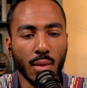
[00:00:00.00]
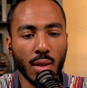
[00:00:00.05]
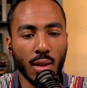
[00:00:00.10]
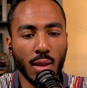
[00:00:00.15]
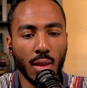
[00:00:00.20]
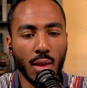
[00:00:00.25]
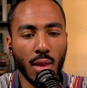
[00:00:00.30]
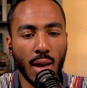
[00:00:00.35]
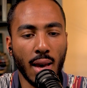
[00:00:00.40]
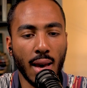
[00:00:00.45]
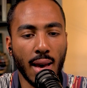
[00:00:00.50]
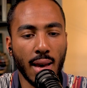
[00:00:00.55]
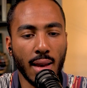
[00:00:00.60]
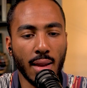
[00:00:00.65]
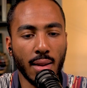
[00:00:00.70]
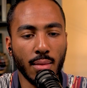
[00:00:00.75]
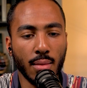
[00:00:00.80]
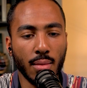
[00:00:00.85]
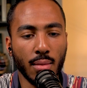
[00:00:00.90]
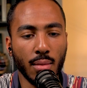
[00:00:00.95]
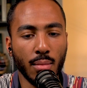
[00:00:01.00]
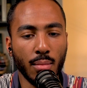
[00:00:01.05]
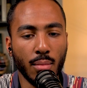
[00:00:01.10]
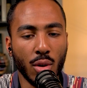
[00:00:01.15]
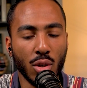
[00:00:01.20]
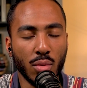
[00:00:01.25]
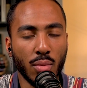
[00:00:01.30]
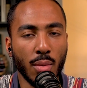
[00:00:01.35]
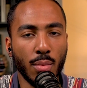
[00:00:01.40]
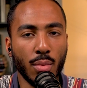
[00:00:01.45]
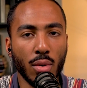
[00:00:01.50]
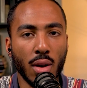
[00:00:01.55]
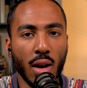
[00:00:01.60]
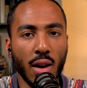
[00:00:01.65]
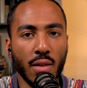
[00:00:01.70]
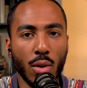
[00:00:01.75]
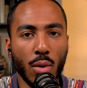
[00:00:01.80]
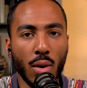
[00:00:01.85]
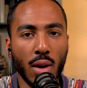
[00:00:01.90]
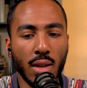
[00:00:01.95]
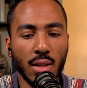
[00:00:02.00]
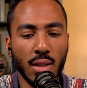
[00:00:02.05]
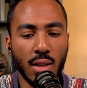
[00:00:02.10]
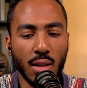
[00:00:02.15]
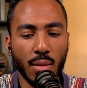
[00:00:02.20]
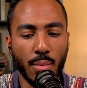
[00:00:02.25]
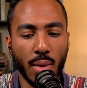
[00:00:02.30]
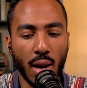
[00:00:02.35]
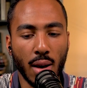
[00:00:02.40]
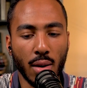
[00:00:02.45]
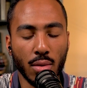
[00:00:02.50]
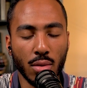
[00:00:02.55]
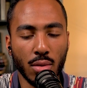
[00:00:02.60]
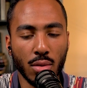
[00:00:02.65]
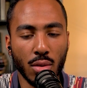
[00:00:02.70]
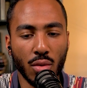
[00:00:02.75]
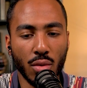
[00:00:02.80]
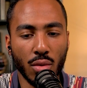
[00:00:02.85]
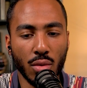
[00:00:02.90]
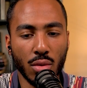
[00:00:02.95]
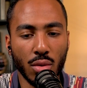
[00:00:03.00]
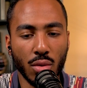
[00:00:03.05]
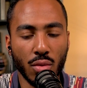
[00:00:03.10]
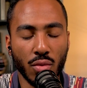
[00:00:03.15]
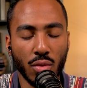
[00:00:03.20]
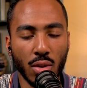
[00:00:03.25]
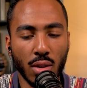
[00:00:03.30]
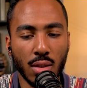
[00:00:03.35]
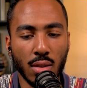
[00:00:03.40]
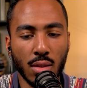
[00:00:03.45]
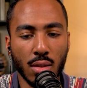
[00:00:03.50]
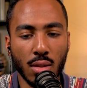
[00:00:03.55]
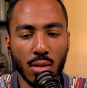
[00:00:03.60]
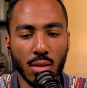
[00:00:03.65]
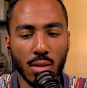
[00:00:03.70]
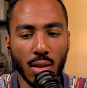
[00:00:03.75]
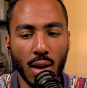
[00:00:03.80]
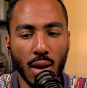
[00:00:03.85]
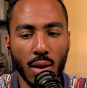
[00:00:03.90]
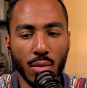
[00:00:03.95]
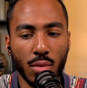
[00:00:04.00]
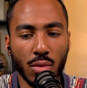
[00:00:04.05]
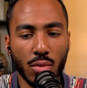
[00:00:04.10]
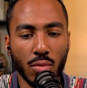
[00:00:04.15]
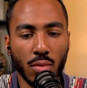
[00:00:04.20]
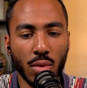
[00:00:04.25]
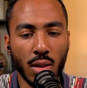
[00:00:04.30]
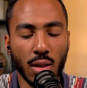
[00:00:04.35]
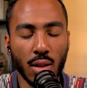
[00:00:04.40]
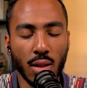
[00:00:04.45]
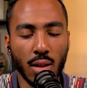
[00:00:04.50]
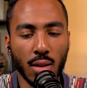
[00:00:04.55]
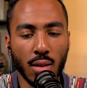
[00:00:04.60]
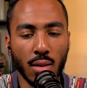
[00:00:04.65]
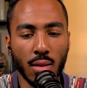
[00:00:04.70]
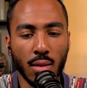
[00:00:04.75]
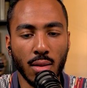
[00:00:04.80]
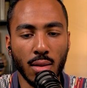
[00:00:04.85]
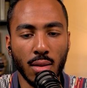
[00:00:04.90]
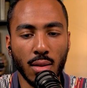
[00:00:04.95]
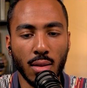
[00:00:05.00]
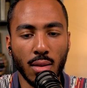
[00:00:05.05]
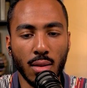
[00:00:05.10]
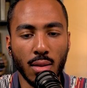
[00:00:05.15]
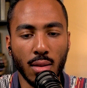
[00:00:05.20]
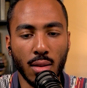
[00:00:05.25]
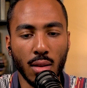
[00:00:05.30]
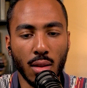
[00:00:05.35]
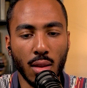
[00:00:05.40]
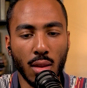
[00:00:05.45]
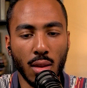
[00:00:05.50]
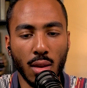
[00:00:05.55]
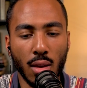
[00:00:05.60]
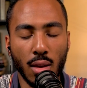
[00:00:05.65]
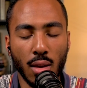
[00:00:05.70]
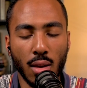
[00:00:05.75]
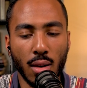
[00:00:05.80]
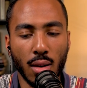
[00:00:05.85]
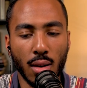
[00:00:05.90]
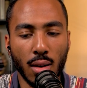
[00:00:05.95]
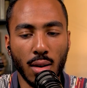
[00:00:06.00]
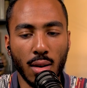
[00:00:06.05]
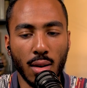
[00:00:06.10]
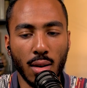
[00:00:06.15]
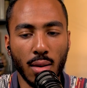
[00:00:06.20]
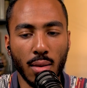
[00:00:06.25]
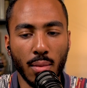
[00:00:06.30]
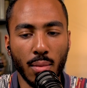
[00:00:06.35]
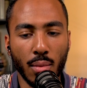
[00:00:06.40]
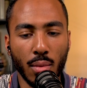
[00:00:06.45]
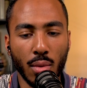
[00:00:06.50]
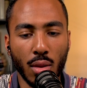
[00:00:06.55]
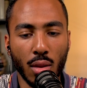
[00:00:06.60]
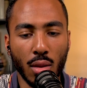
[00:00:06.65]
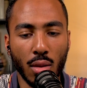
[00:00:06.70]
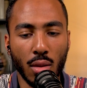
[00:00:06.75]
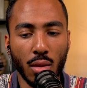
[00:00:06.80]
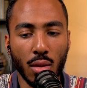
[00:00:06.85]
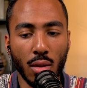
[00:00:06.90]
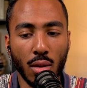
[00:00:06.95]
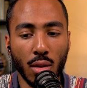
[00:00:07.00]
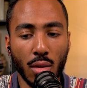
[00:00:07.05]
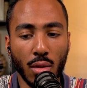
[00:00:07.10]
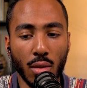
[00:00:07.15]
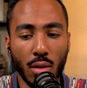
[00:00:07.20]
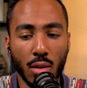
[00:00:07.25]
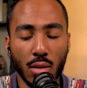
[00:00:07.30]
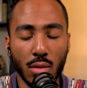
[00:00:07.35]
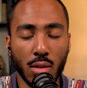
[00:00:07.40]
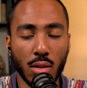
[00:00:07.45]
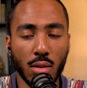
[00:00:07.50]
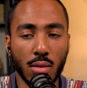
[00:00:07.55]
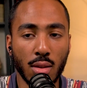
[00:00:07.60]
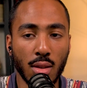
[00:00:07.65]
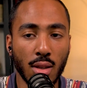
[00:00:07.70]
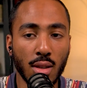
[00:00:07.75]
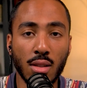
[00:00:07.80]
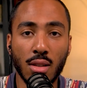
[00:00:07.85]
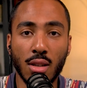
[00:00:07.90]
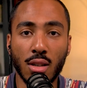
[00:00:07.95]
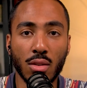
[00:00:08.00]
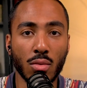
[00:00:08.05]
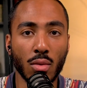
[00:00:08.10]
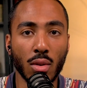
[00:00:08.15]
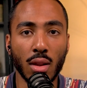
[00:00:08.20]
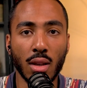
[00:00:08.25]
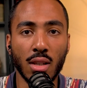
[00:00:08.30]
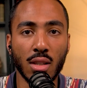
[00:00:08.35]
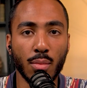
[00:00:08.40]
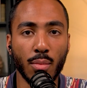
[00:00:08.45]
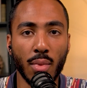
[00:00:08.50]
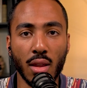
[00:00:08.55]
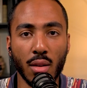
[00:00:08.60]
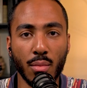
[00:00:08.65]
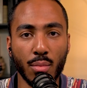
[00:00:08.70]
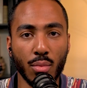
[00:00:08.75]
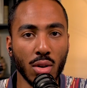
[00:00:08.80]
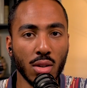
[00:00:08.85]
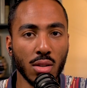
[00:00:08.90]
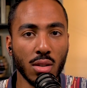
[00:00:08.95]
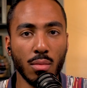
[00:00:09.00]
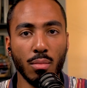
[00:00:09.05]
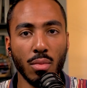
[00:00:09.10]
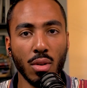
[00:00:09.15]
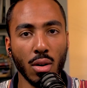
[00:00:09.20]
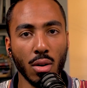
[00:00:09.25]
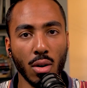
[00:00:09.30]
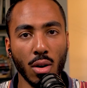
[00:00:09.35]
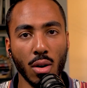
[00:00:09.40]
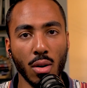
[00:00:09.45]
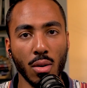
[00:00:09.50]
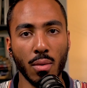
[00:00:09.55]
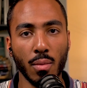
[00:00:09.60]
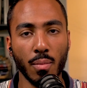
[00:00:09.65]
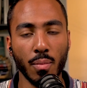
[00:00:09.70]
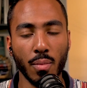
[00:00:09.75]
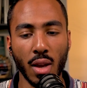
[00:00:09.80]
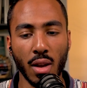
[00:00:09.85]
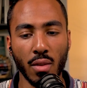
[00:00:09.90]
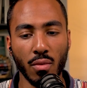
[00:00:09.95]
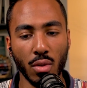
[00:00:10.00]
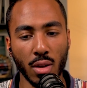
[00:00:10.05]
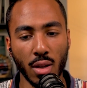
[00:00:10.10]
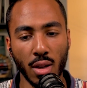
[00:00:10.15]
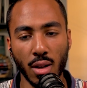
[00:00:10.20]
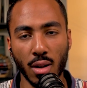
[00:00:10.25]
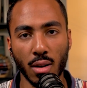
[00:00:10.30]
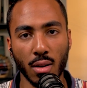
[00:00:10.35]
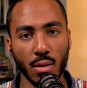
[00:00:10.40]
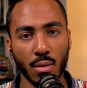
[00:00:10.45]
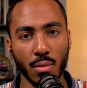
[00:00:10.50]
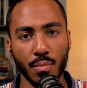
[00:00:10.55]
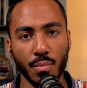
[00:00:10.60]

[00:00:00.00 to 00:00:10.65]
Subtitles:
that most people have no idea about. So for instance, I was reading the statistics released by the Prison Bureau every year,